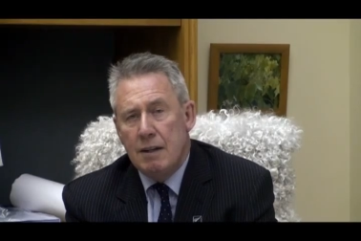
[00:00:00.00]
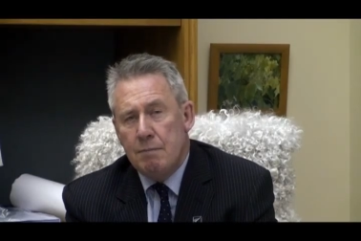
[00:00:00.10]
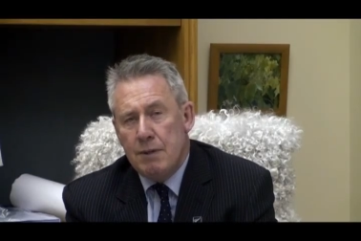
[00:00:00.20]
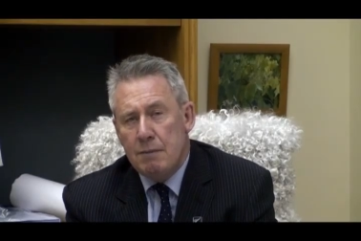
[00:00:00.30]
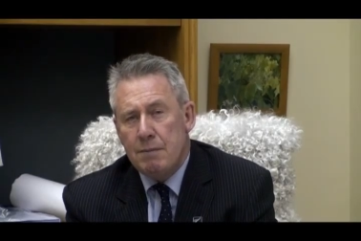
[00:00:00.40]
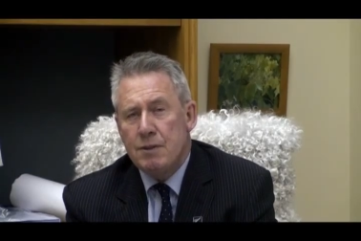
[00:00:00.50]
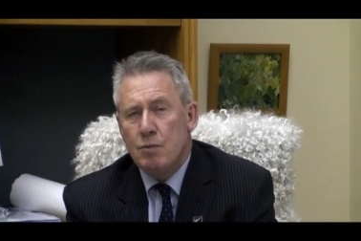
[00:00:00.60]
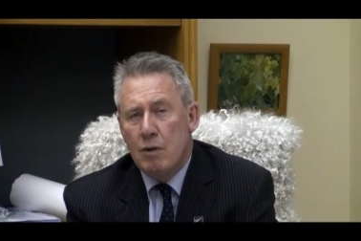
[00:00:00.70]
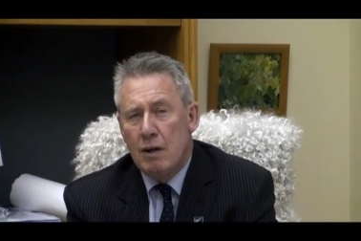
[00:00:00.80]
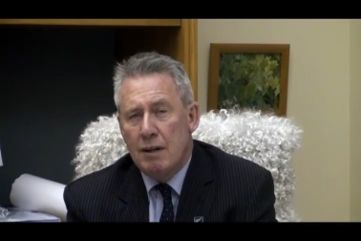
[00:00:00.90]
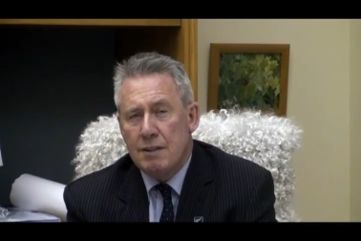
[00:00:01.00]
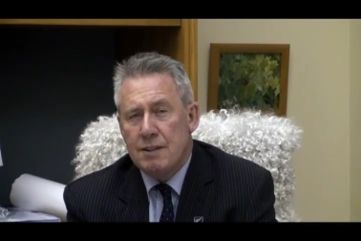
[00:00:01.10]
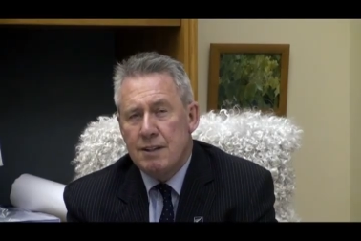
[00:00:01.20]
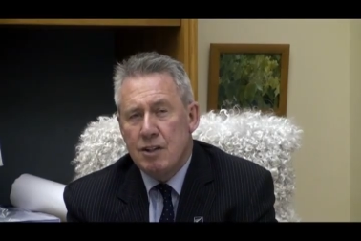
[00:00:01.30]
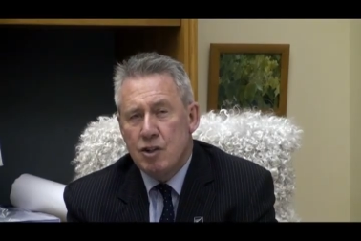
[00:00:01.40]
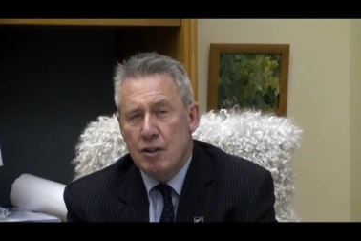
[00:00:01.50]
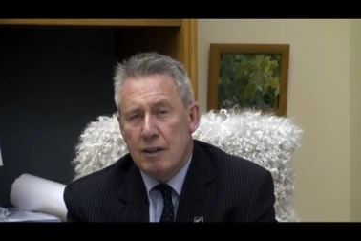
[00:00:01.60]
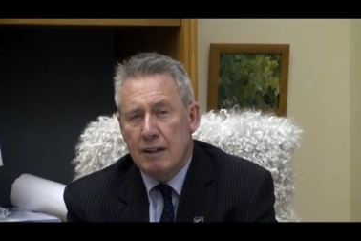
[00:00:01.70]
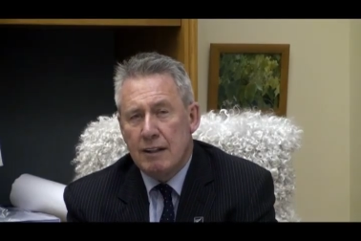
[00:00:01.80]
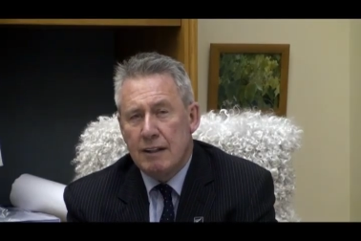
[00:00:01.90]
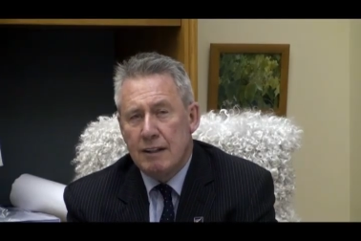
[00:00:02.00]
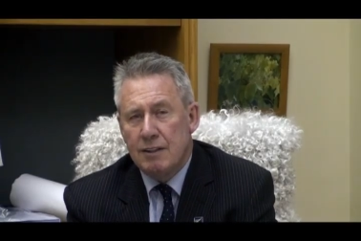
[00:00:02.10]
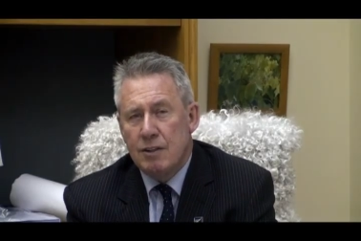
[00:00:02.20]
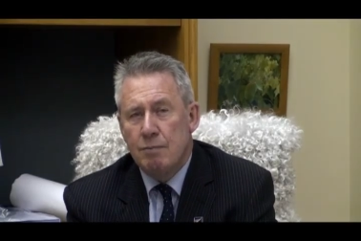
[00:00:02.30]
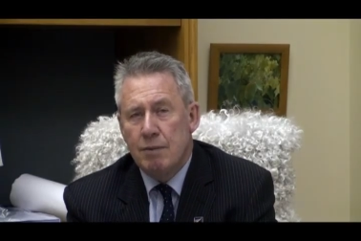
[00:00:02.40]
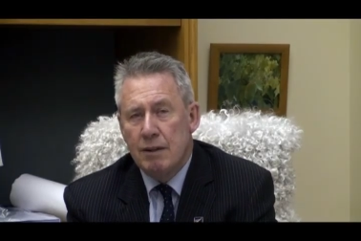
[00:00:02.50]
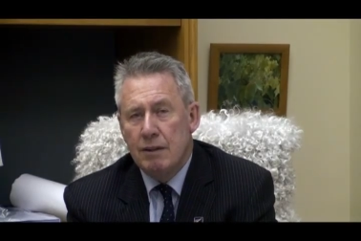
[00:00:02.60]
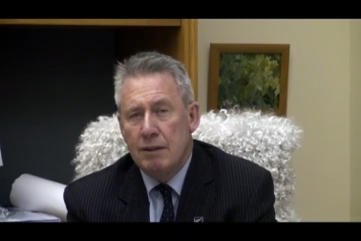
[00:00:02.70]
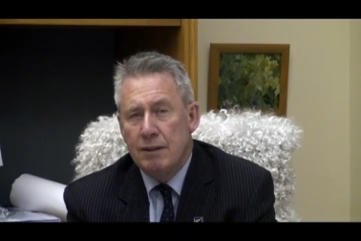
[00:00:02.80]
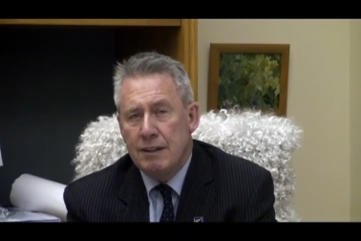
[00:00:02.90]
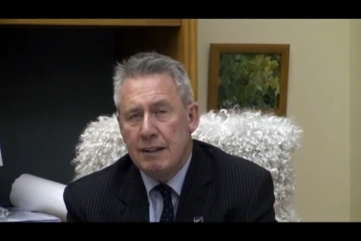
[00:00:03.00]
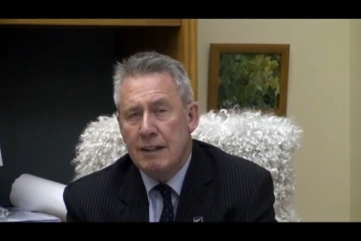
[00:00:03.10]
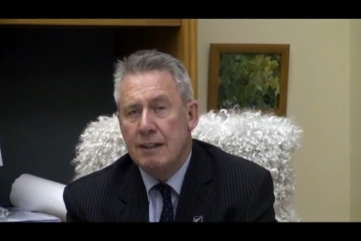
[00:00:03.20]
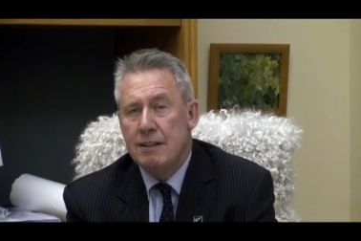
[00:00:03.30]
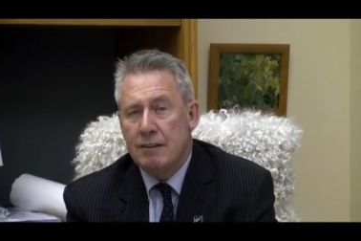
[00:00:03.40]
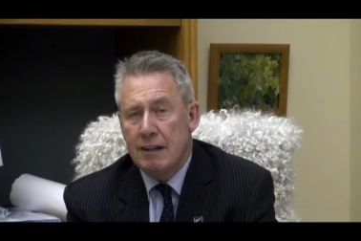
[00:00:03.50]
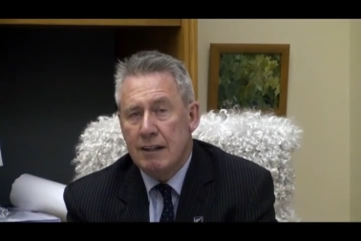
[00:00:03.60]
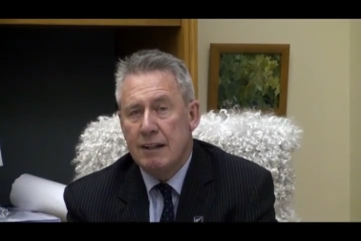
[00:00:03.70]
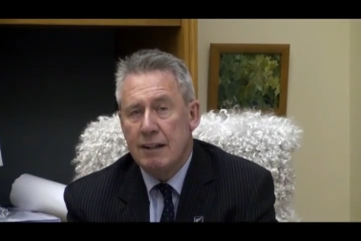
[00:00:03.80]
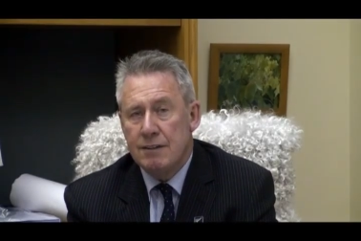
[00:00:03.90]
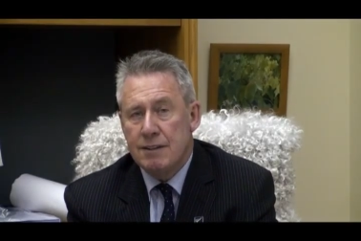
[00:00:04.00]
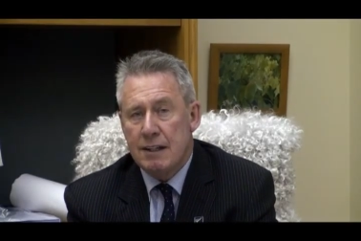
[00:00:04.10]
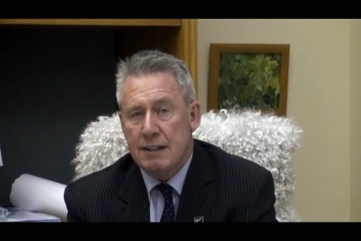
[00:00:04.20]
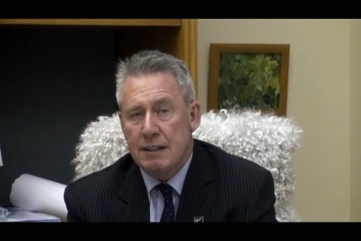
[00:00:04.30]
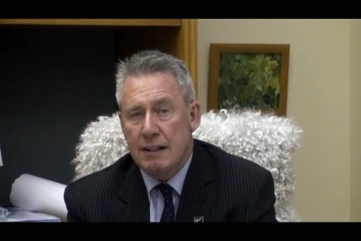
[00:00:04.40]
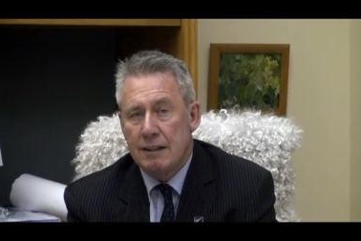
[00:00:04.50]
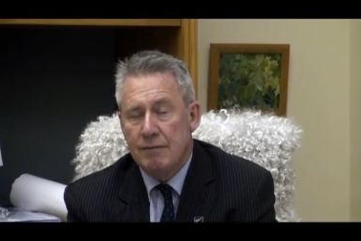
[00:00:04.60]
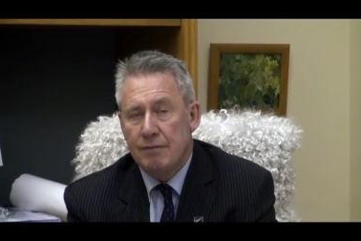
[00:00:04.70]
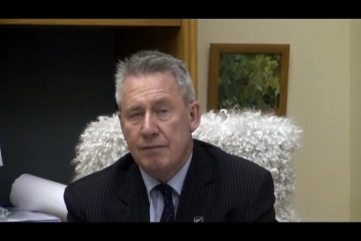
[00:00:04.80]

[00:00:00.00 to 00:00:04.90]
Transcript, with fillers: The purpose was initially to build the integrated health centre